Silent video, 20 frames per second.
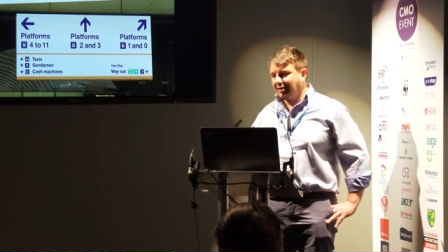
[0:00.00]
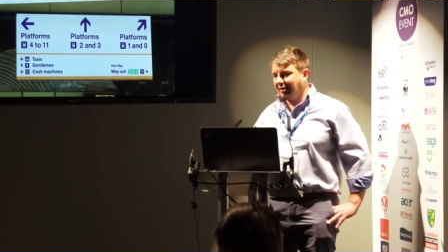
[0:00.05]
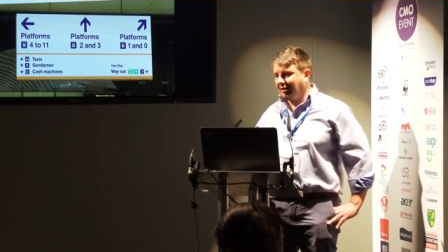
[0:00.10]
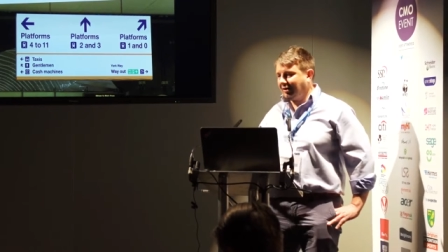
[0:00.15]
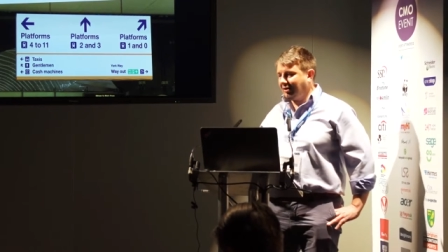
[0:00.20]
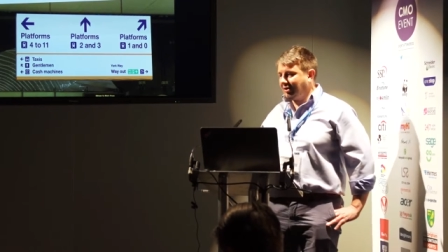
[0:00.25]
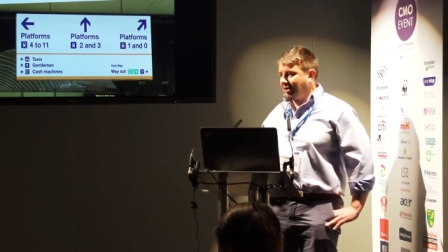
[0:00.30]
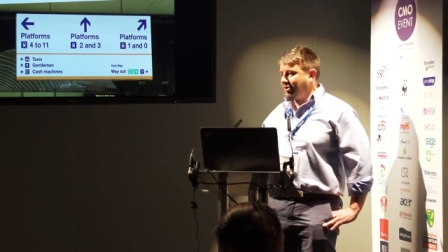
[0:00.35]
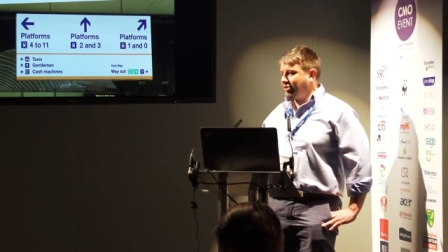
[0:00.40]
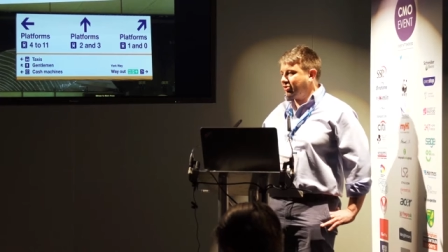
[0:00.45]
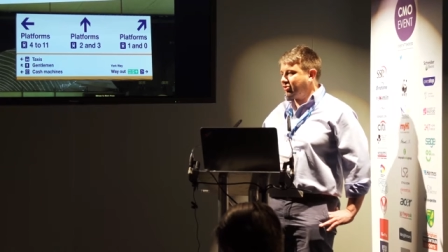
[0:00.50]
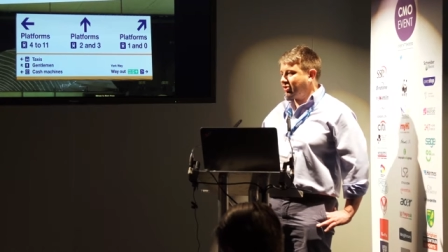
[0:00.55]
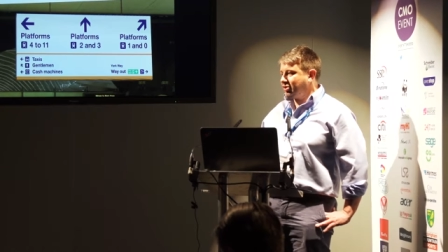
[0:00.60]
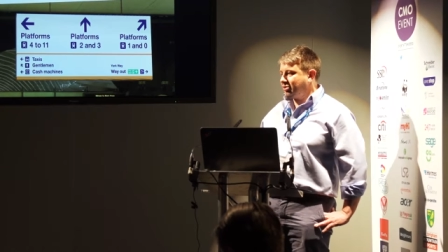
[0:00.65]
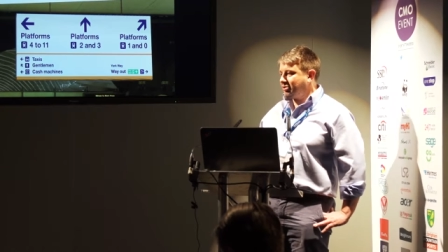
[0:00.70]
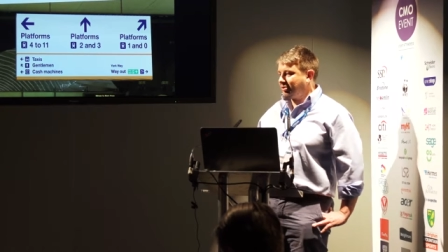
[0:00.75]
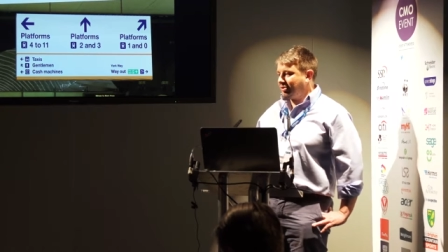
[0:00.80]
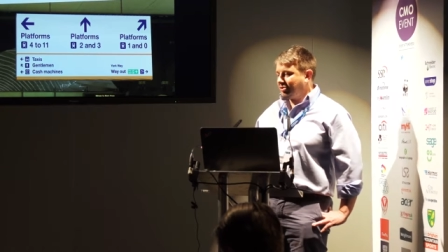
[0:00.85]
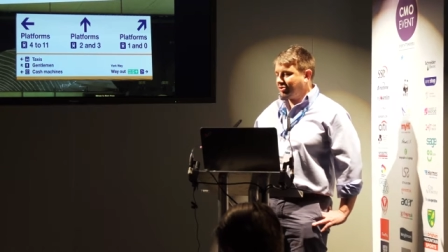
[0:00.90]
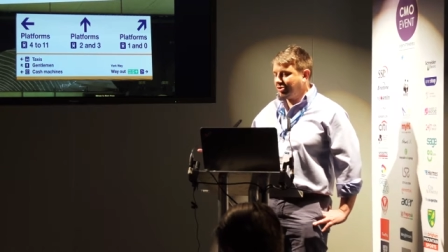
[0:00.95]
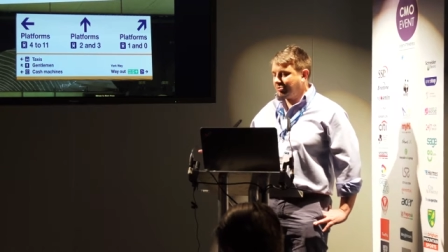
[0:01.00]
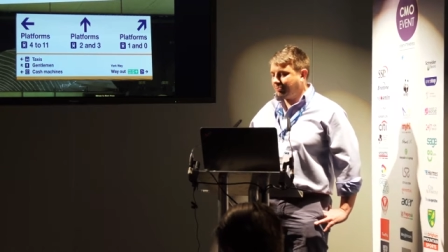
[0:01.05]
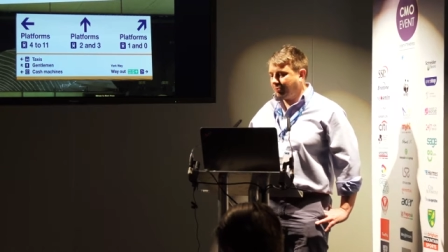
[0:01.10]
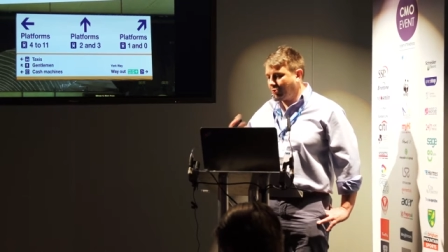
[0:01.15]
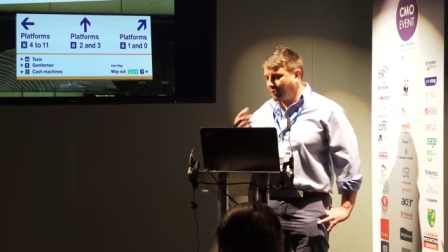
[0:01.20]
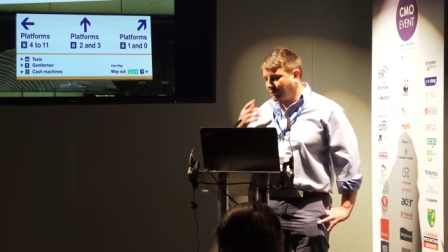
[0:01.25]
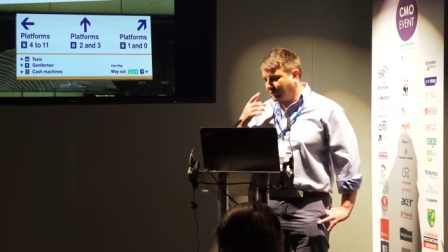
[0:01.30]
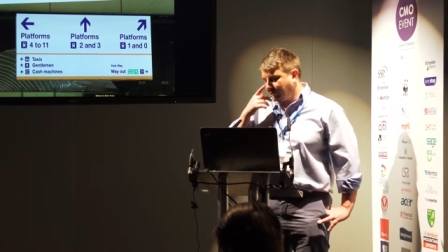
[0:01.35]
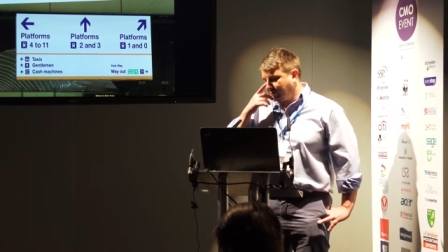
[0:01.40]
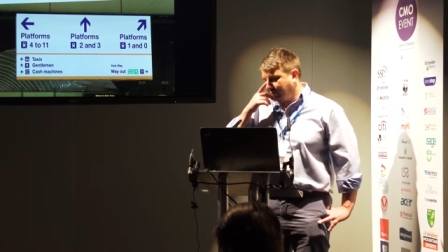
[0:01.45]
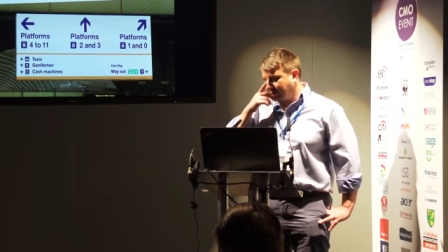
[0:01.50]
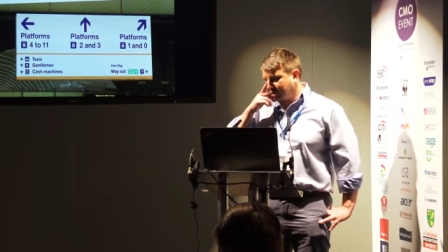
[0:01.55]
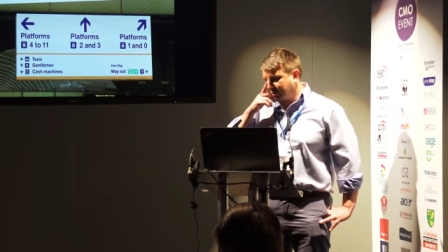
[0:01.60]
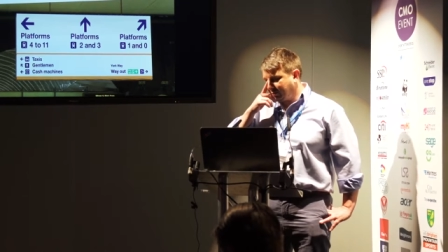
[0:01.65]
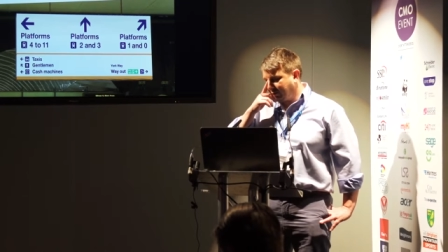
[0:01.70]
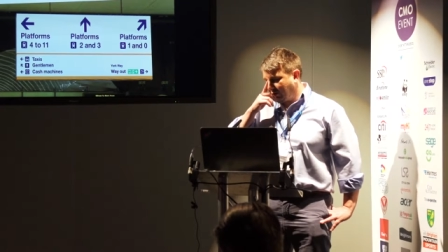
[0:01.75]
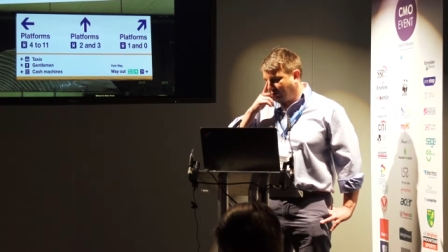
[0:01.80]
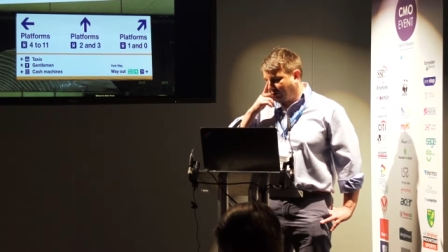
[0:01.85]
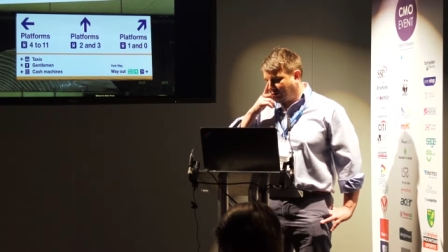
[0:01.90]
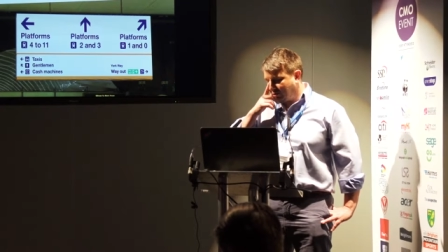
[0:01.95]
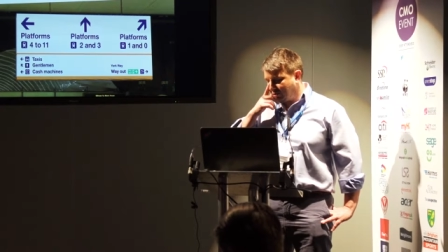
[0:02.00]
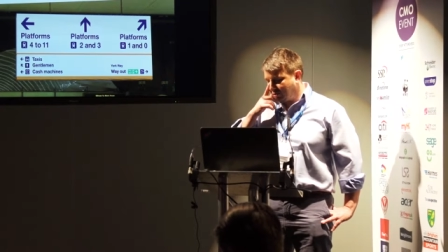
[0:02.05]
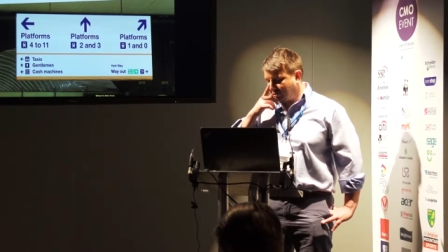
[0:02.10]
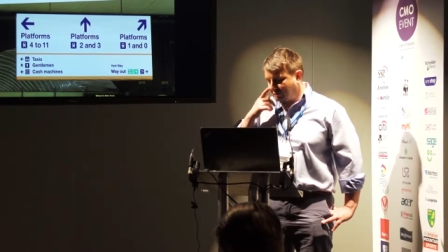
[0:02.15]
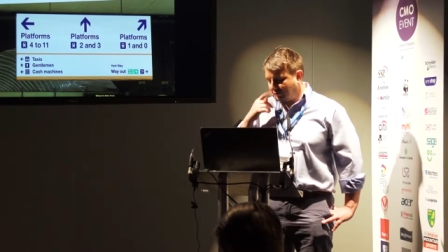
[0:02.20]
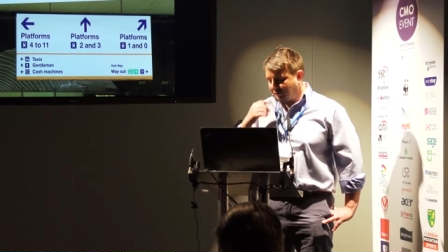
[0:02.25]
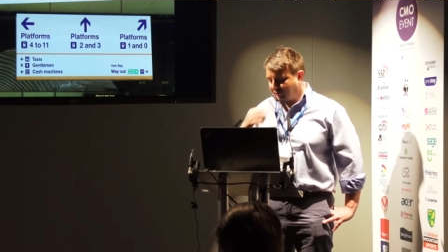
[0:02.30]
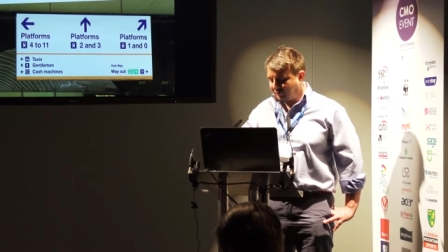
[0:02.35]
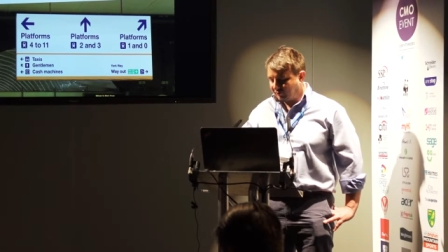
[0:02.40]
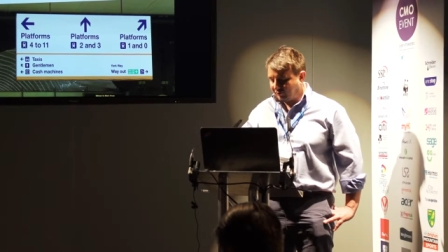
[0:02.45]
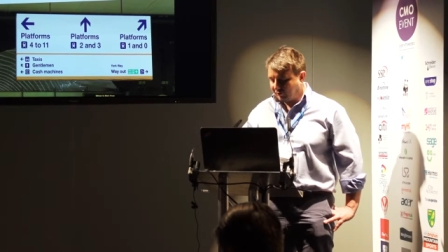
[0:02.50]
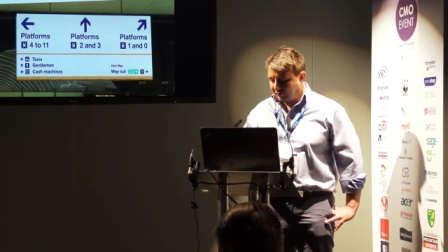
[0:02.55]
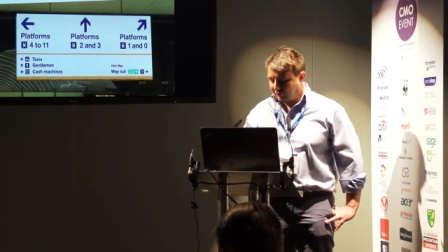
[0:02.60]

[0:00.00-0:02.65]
and, and this is this is born from experience of,